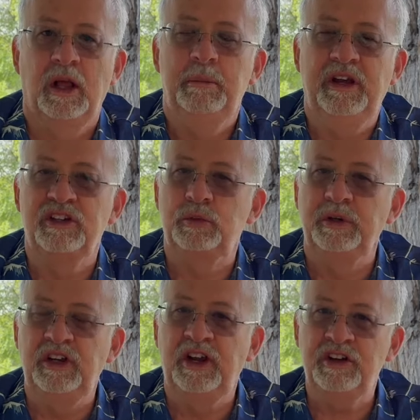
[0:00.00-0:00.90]
because
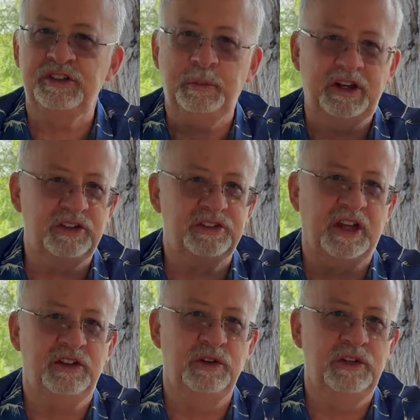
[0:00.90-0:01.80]
when you hear speakers
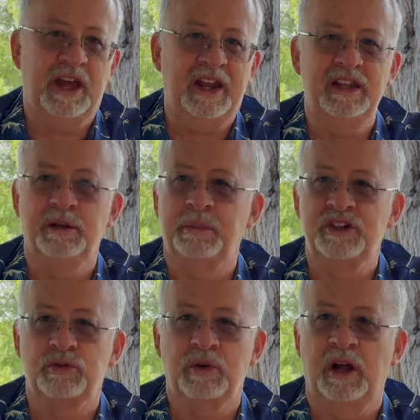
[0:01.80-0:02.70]
that do that in the
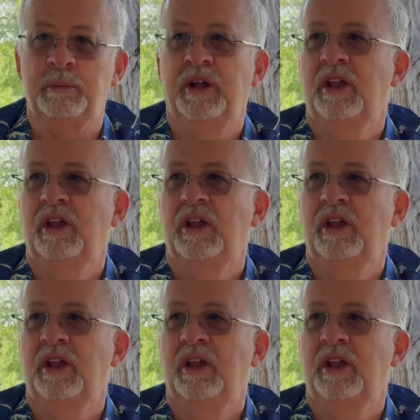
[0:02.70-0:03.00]
budget realm,